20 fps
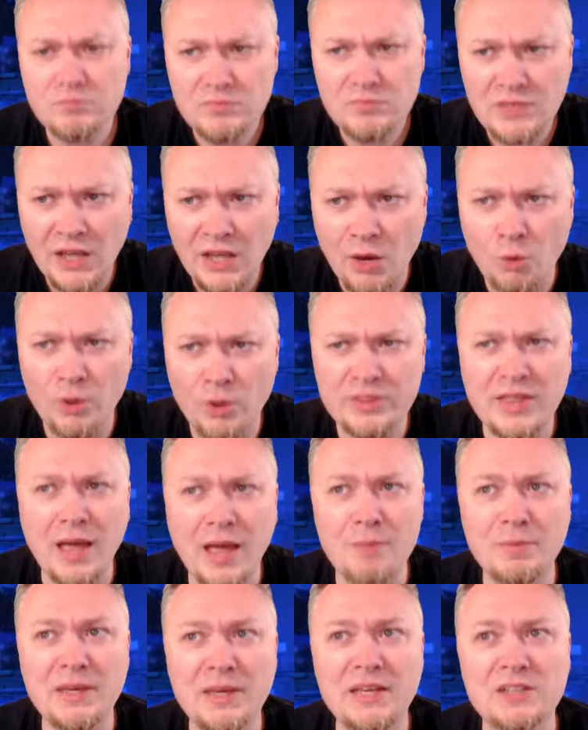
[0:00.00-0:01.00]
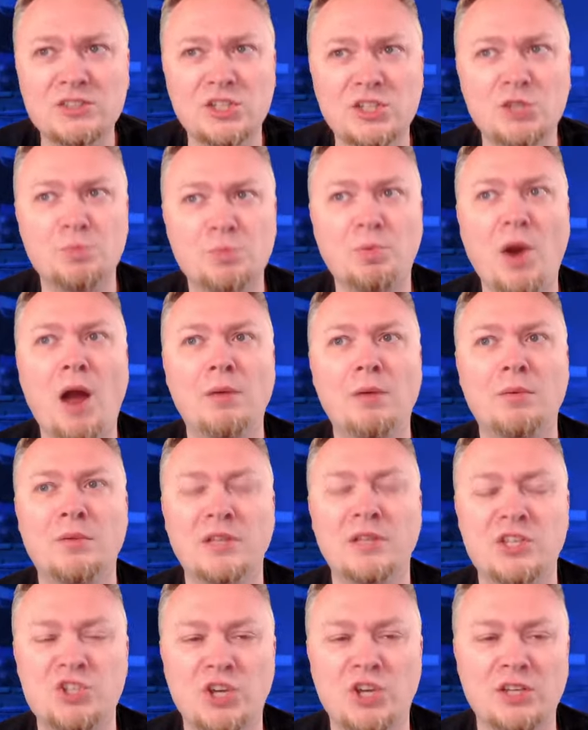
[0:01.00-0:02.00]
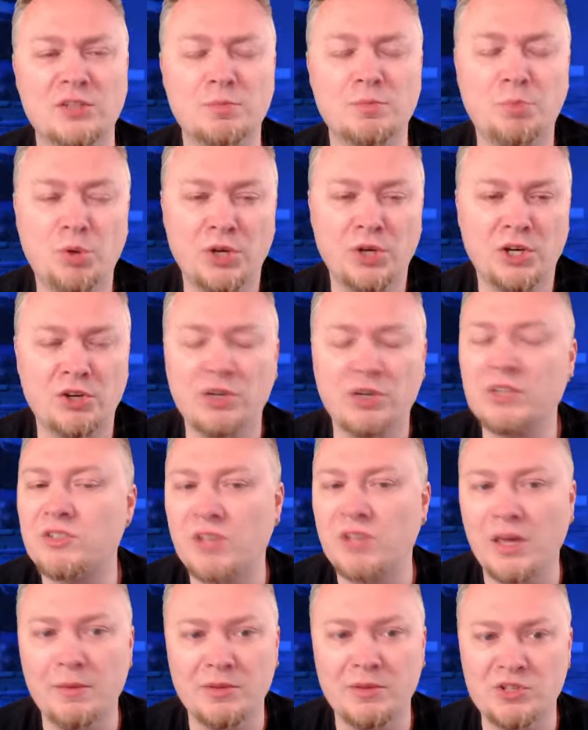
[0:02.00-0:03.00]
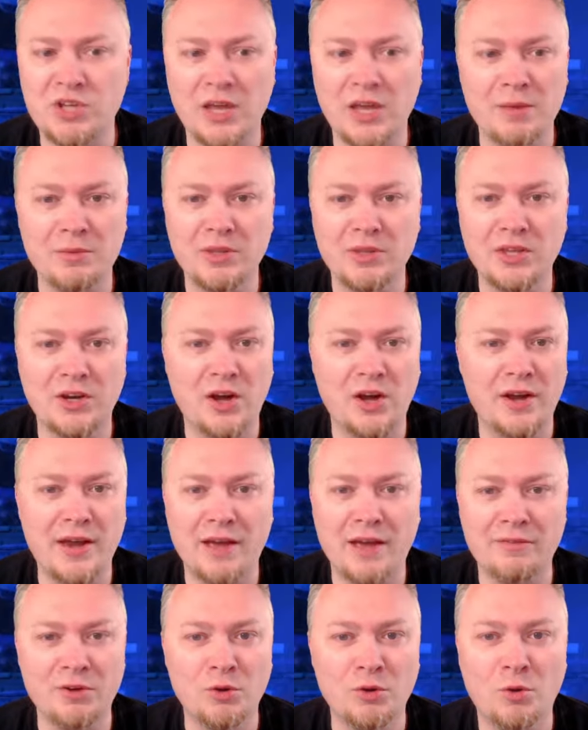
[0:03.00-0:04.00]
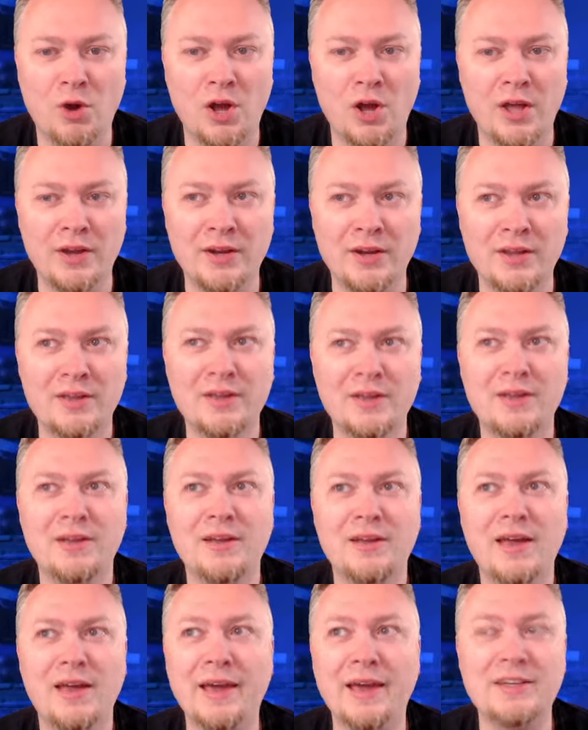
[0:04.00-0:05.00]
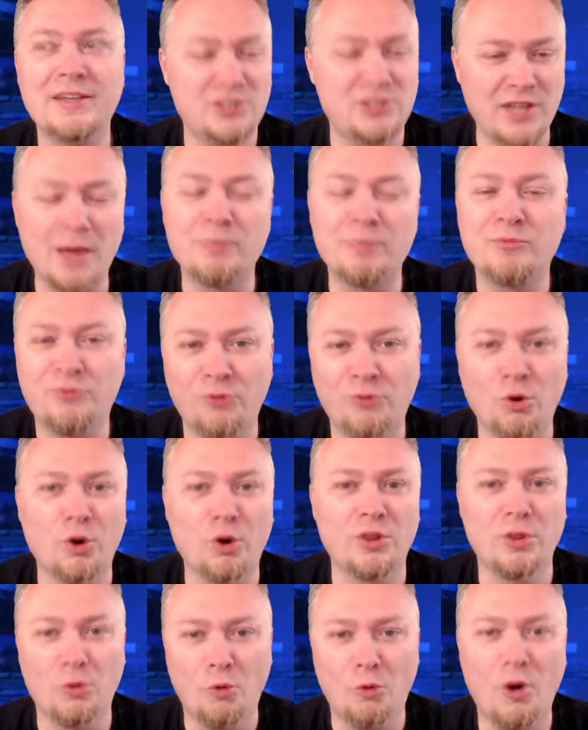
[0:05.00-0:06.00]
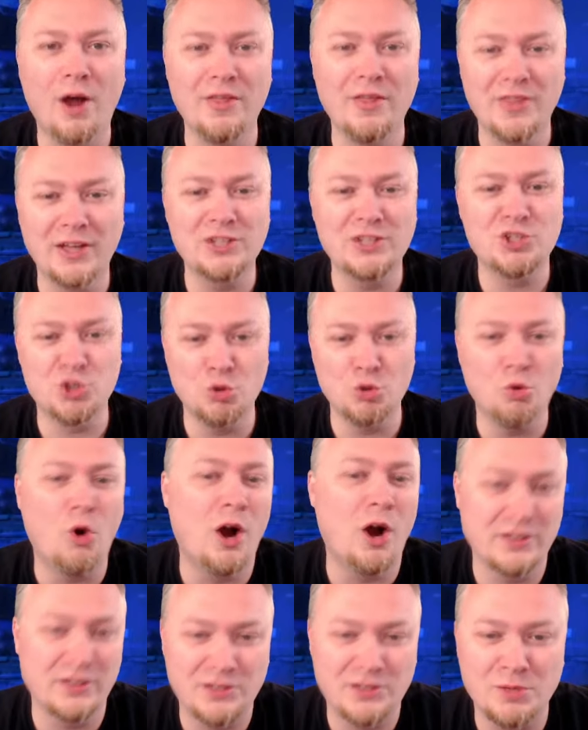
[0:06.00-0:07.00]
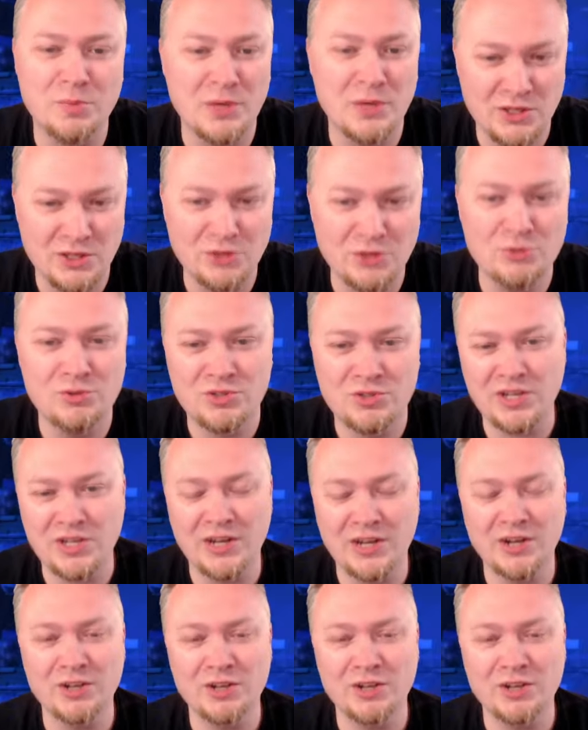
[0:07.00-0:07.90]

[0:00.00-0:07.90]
And what that means is probably just put a crit damage amulet on everyone except for the one that you want to be used here.